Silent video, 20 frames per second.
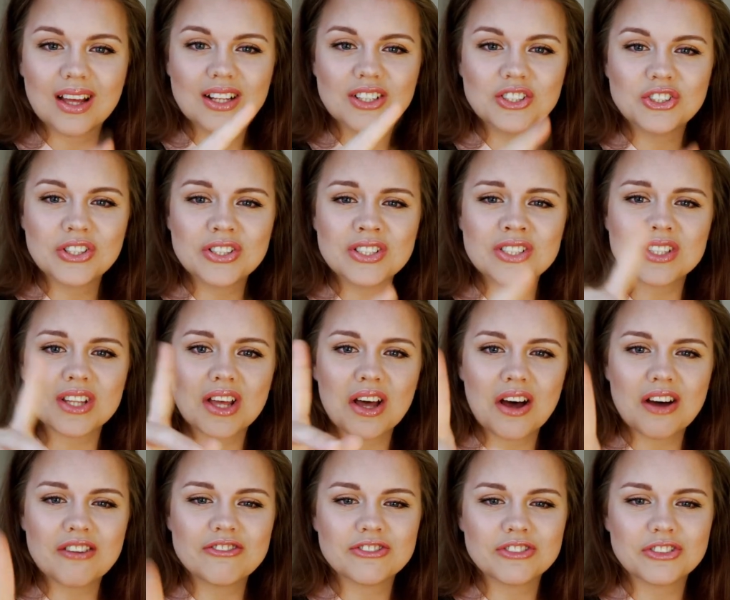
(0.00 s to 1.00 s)
just
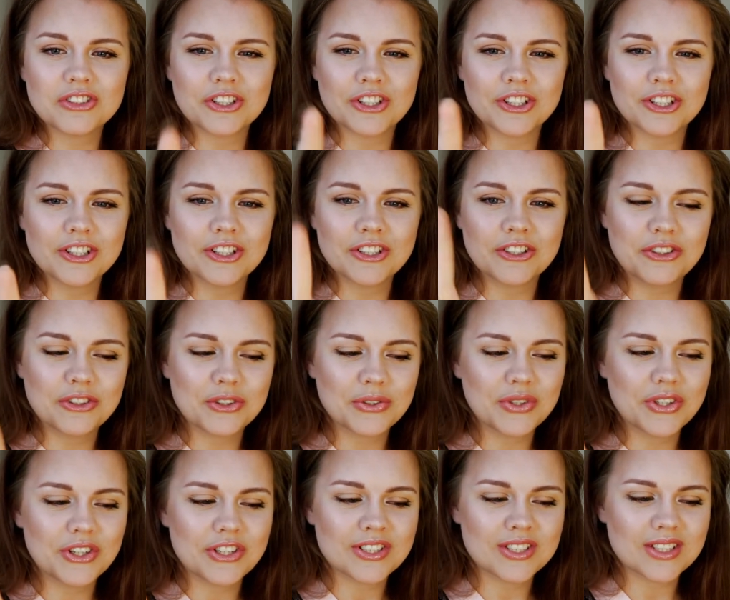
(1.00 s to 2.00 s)
after New
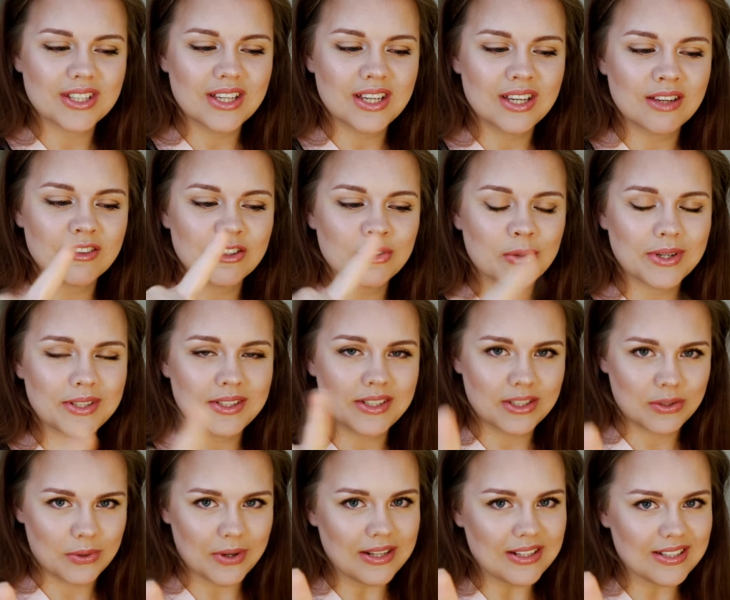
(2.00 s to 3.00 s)
Year's Eve
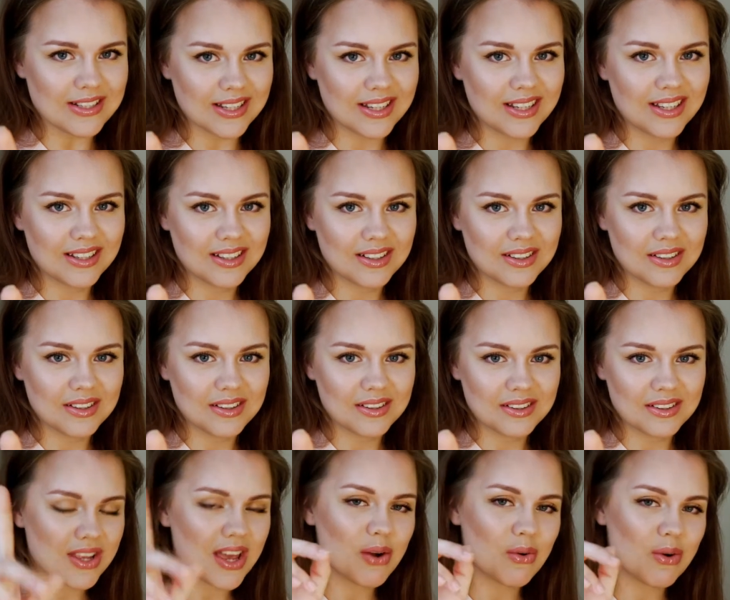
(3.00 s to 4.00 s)
2020.
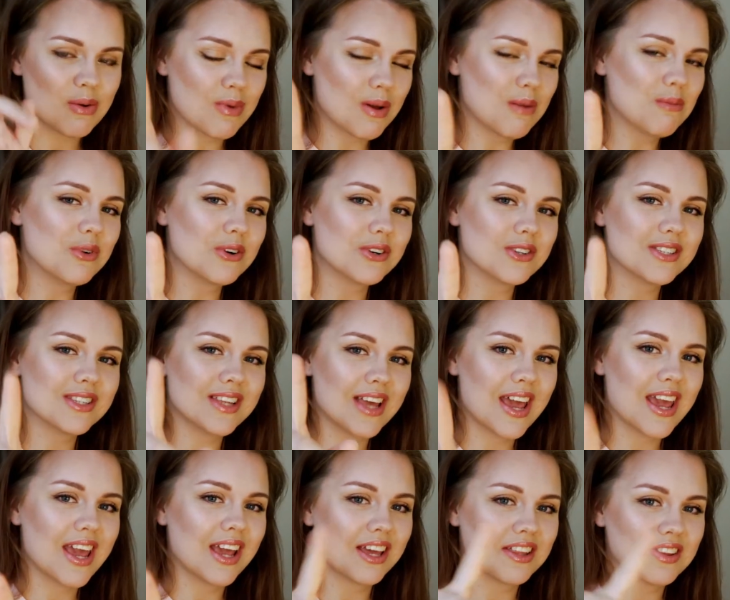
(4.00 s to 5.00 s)
I remember
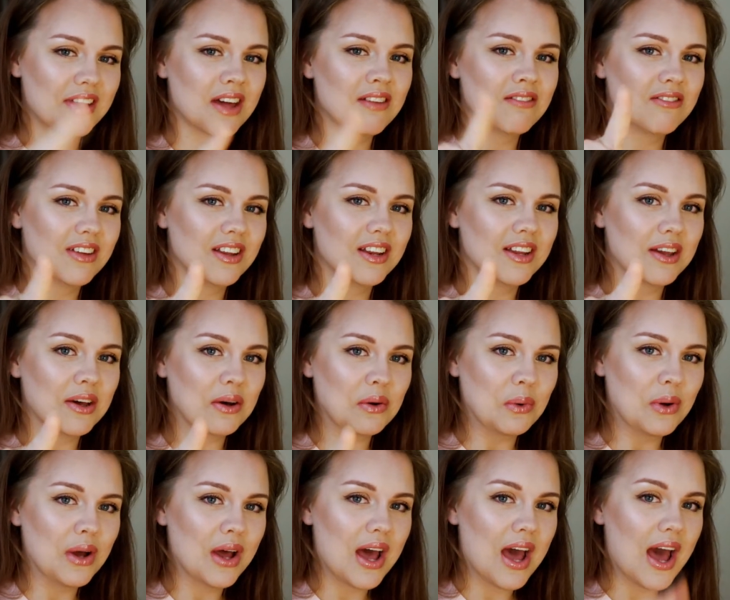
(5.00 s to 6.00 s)
saying in that
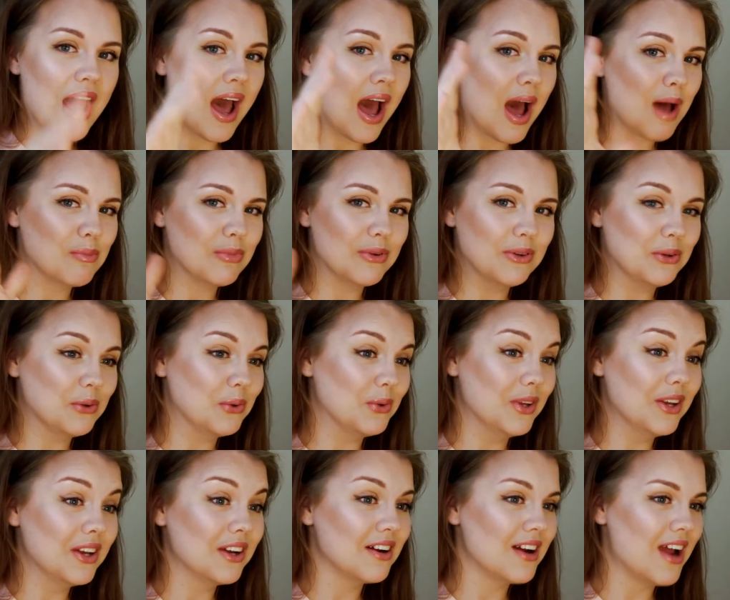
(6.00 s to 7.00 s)
video, Happy New
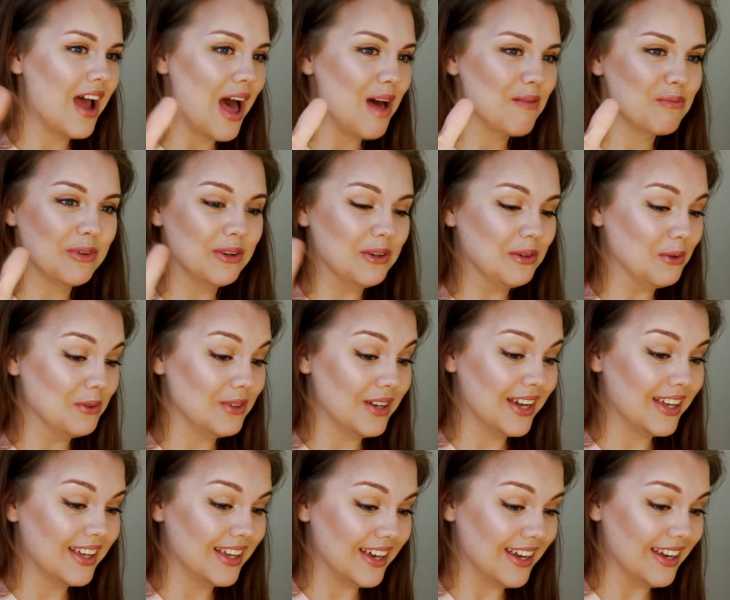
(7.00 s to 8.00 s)
Year, Happy New
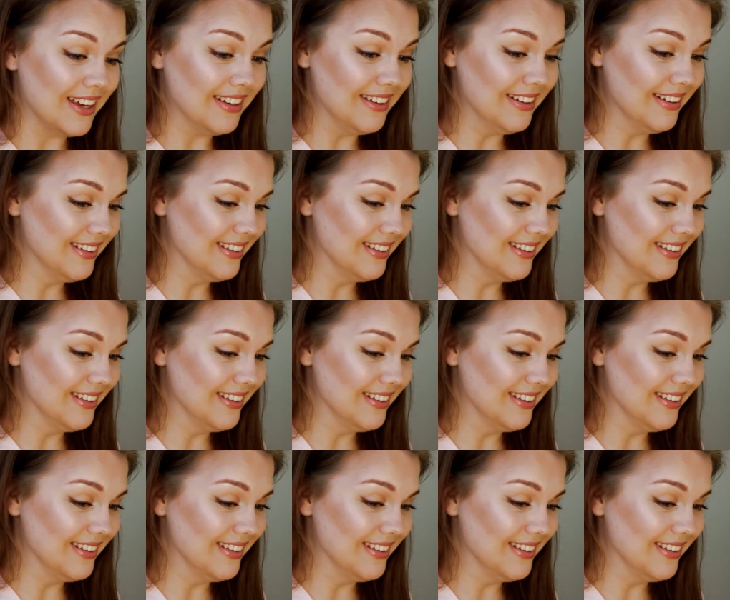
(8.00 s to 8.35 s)
Decade.